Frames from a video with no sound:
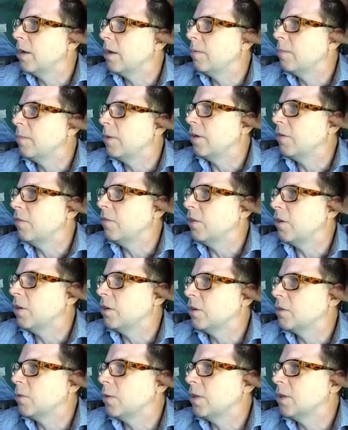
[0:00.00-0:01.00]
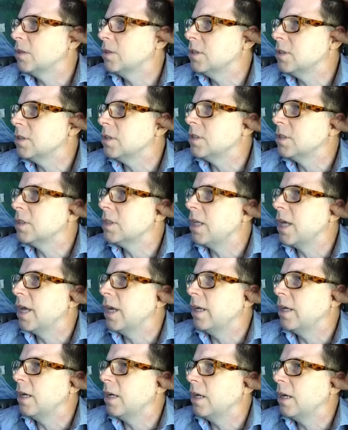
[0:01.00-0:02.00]
my finger wants to
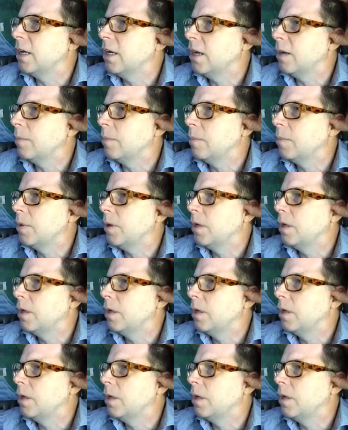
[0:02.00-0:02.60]
slide up